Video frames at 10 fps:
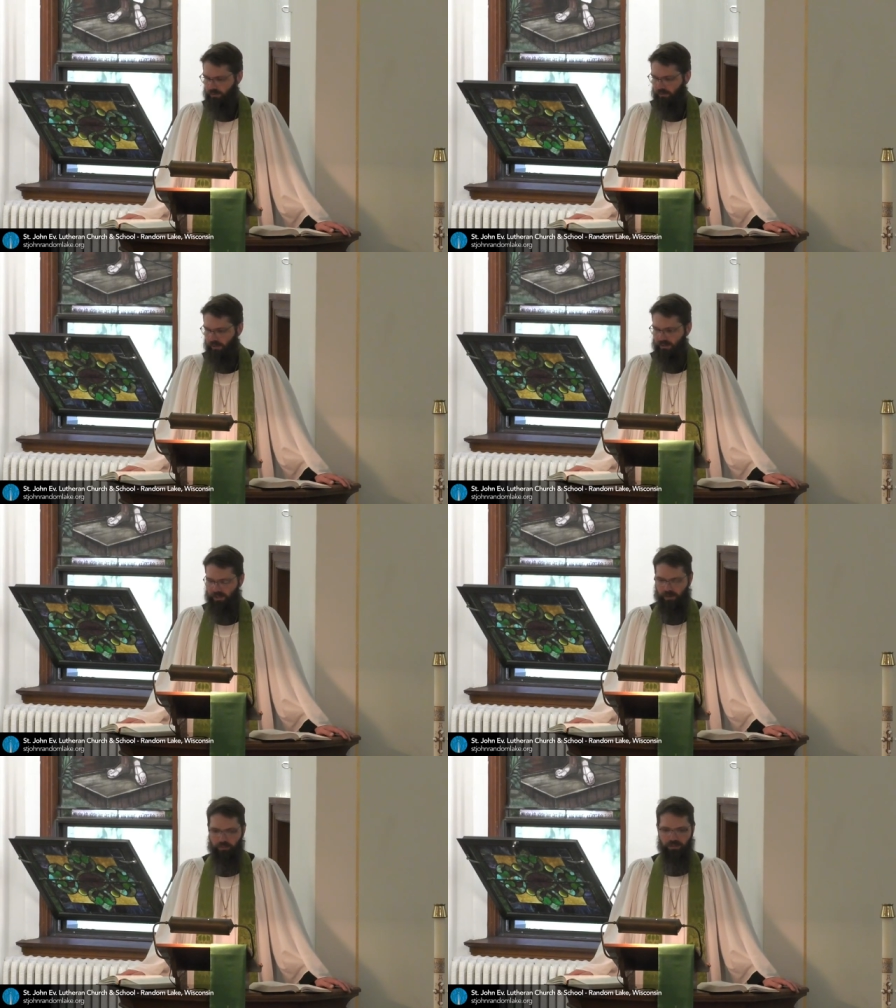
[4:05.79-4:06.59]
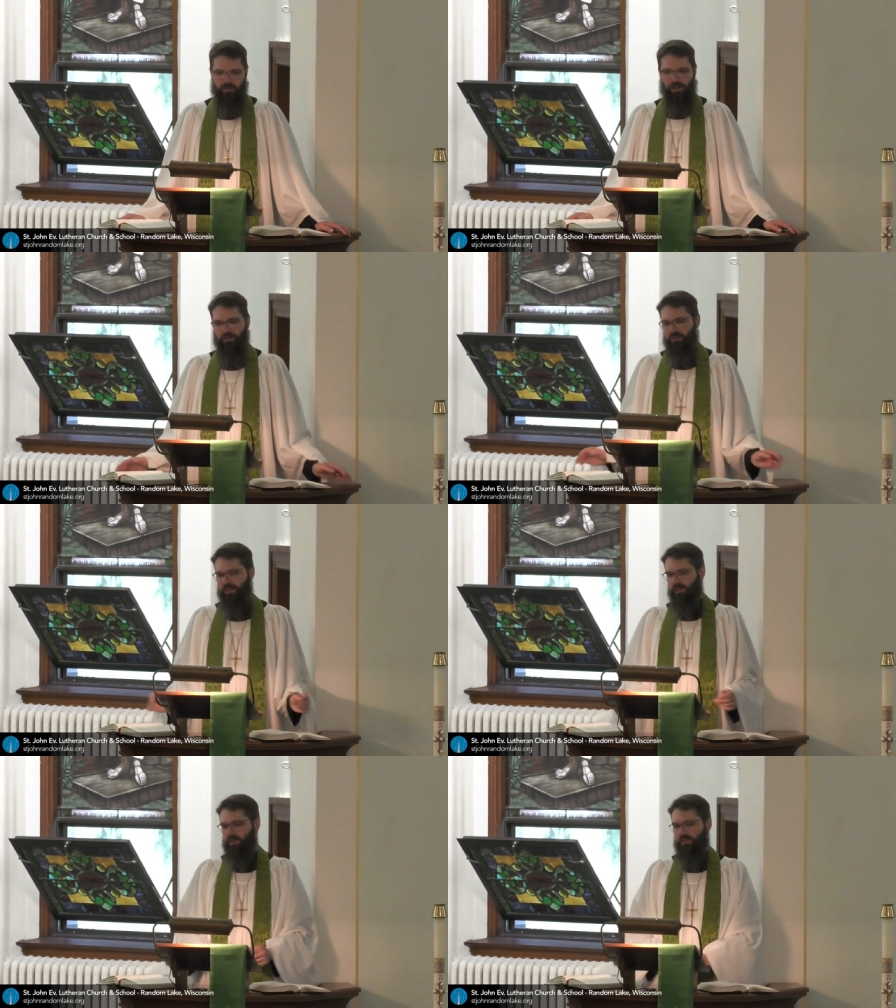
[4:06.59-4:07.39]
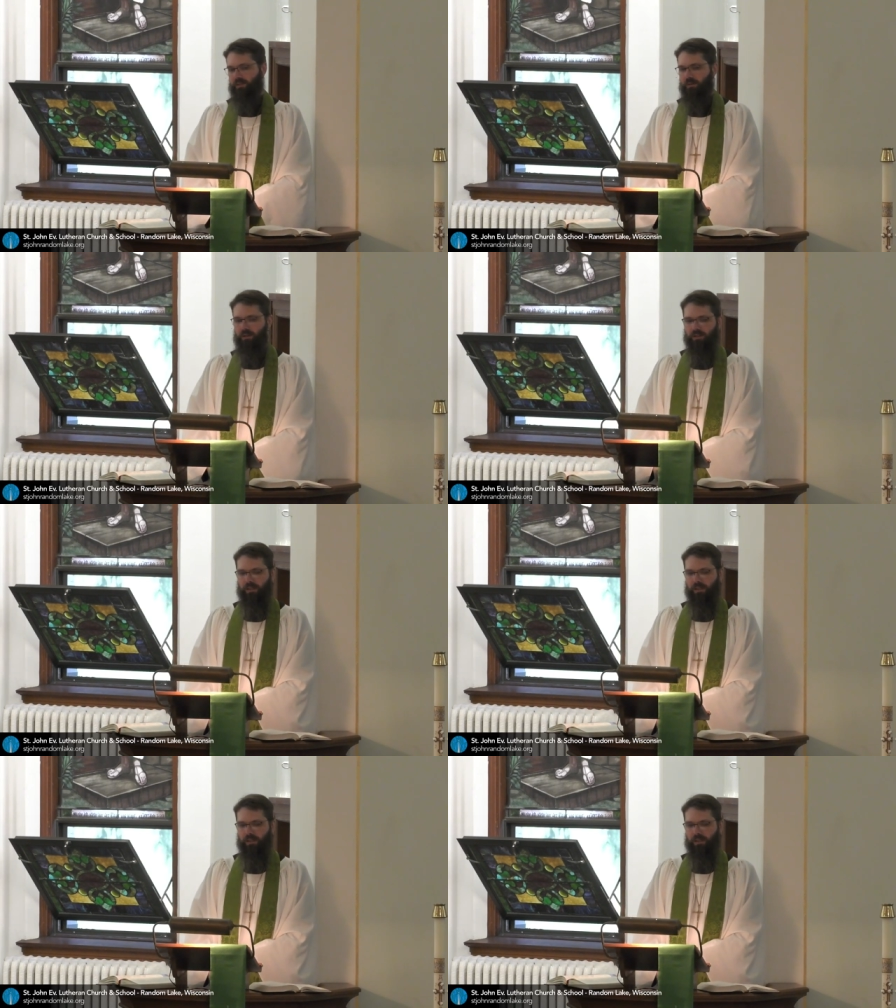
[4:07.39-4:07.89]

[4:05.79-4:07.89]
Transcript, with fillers: or the example. Sometimes you'll see this in art.